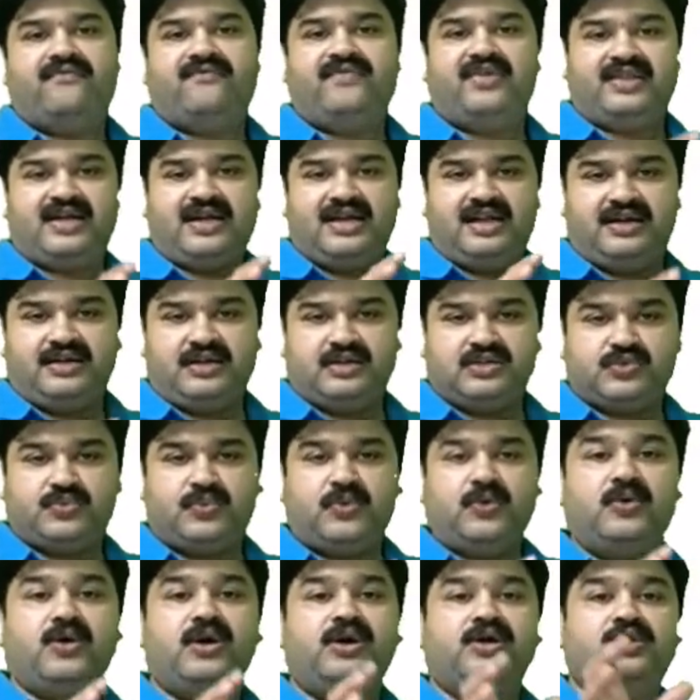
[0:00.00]
whether it is
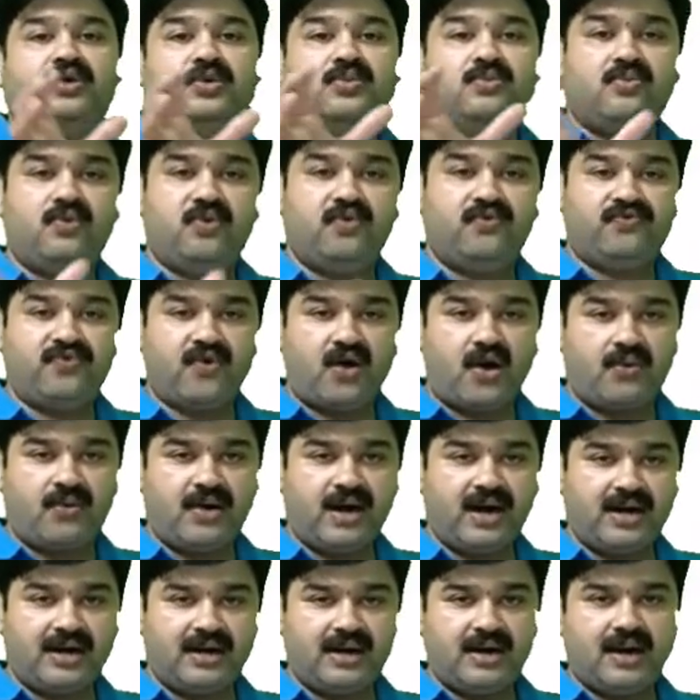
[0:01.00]
prudent to move
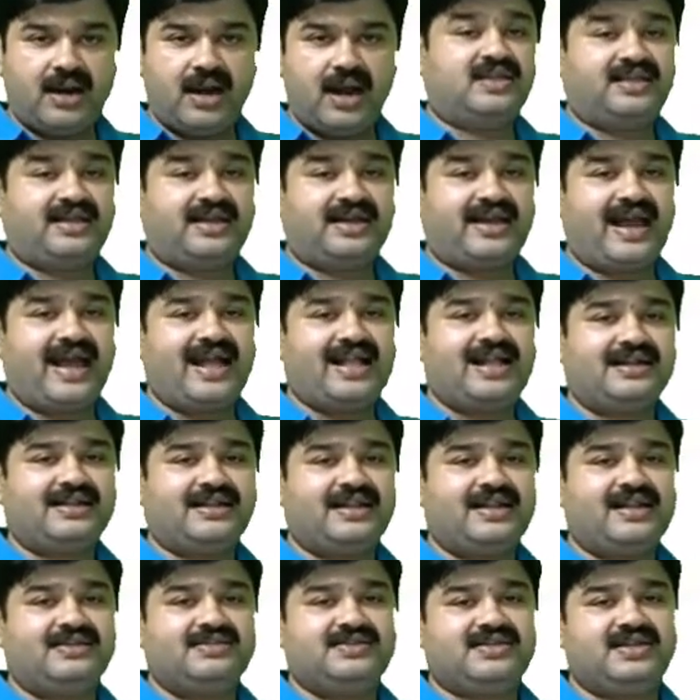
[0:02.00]
forward. The
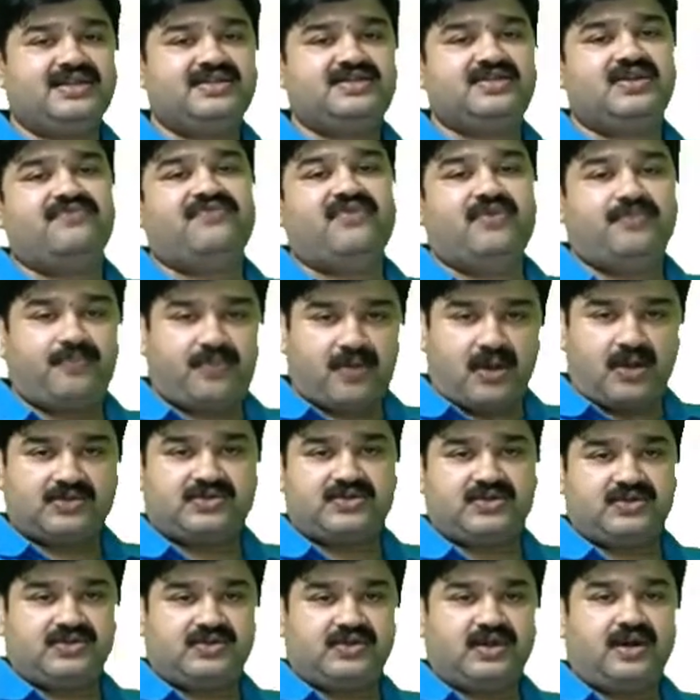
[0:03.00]
characteristics of a
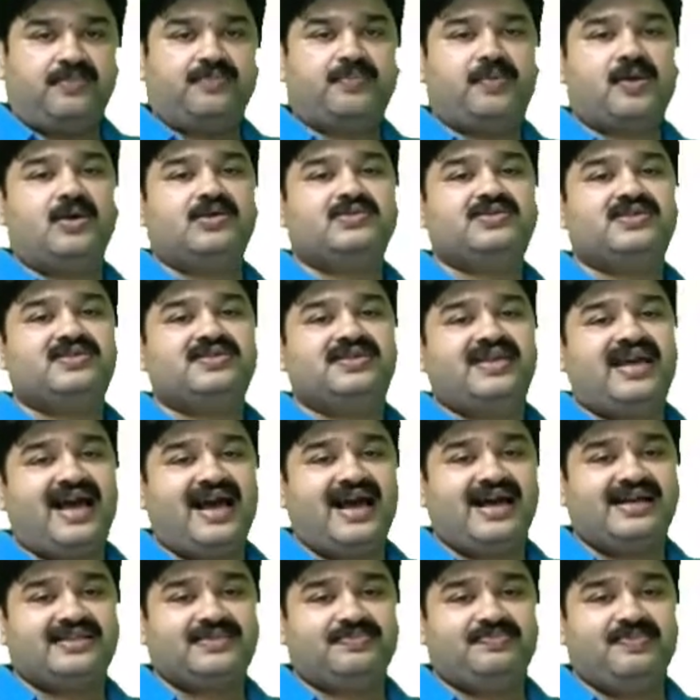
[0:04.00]
process. A process
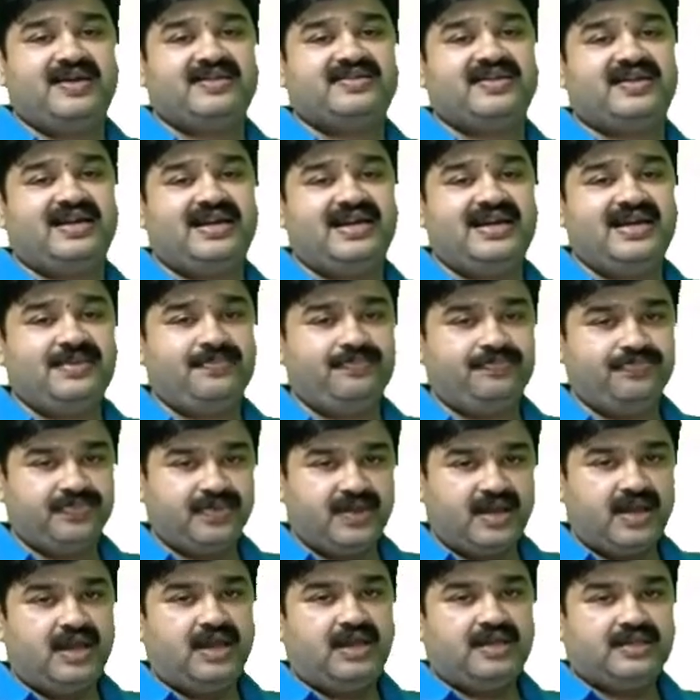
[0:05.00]
has
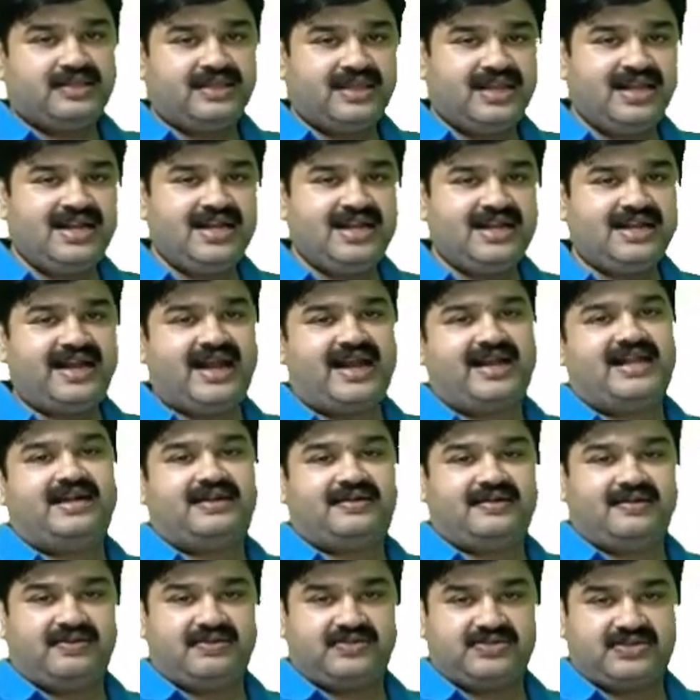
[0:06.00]
basically 3
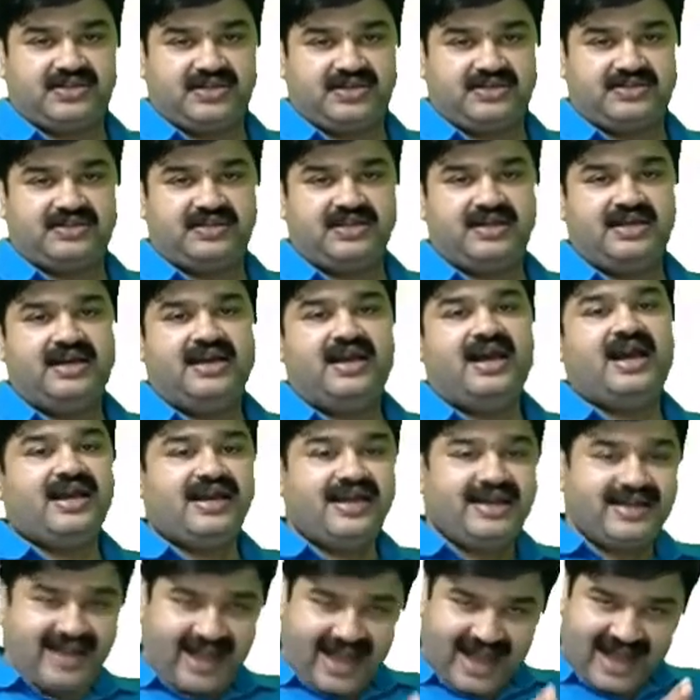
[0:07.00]
characteristics.
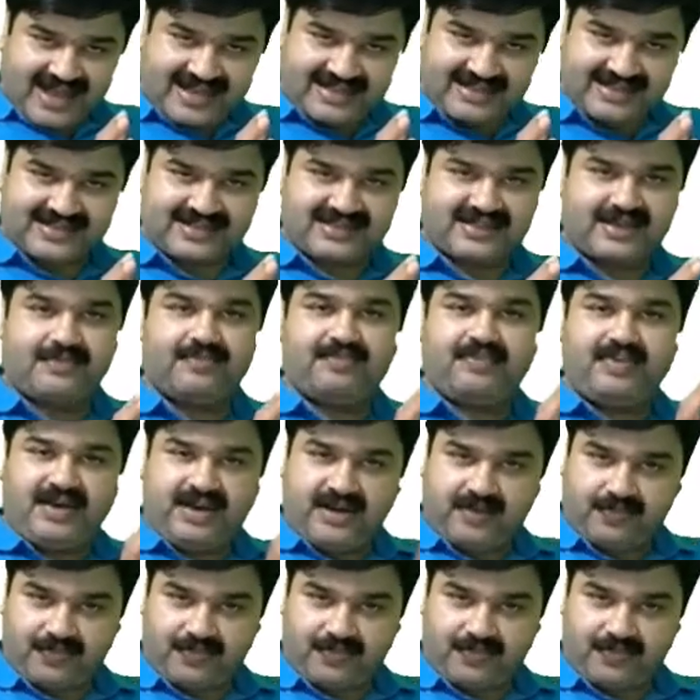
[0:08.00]
It has some